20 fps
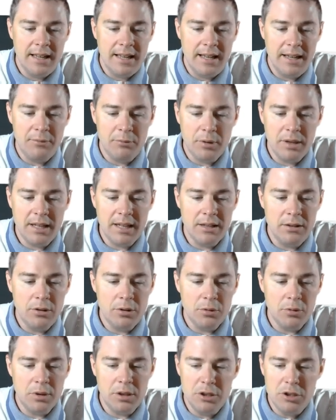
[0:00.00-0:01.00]
and we can
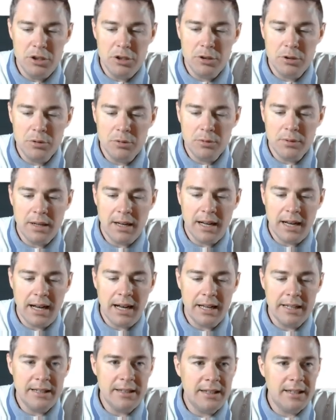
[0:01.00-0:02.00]
do a new
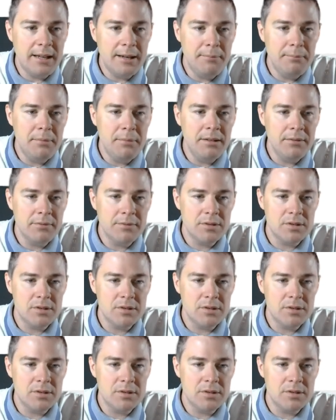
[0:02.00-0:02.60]
item